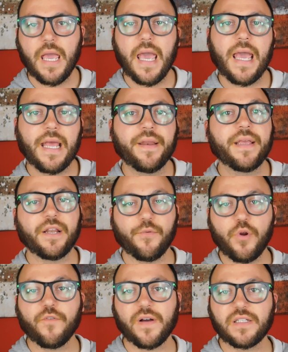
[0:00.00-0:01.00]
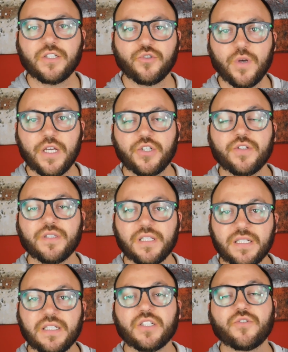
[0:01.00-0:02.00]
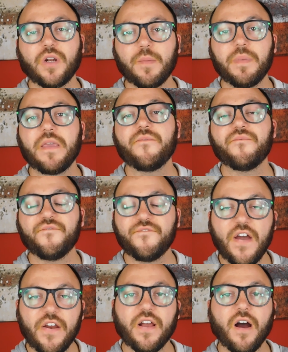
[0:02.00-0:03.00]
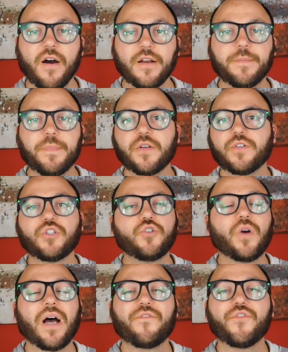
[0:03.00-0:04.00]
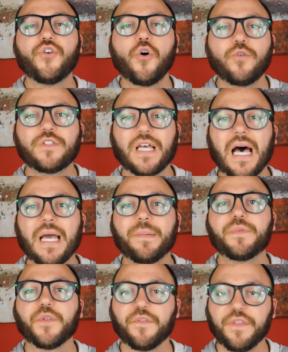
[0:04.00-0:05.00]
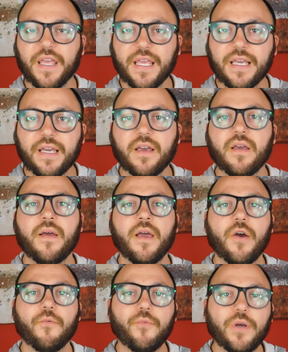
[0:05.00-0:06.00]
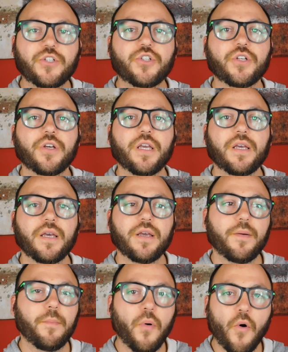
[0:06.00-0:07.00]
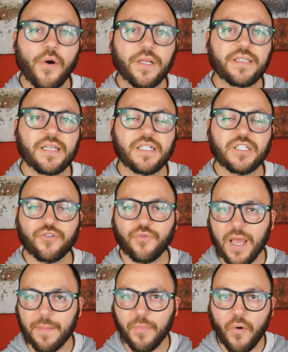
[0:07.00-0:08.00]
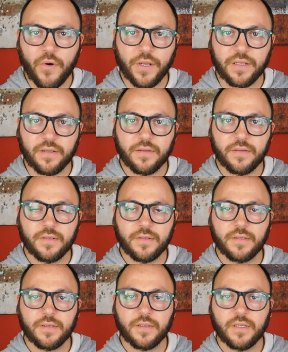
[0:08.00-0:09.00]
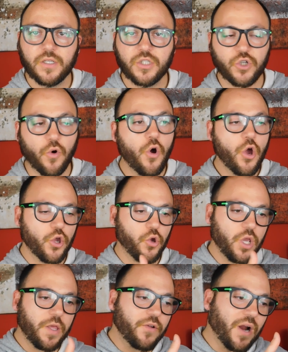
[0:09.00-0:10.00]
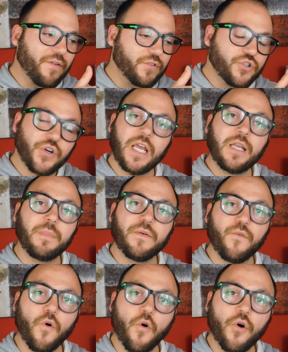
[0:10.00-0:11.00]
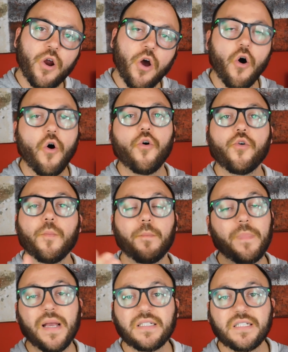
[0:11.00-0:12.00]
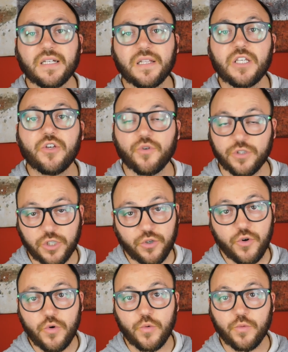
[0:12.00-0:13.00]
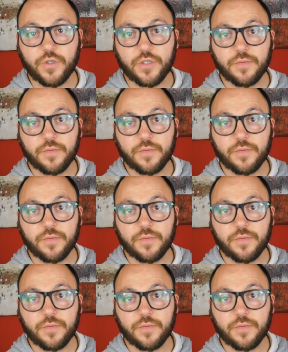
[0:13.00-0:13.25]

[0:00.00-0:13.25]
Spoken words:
And in a real fight situation, this is gonna be very hard because you have no time to think which point is the right point. So you either have trained before or basically you're screwed.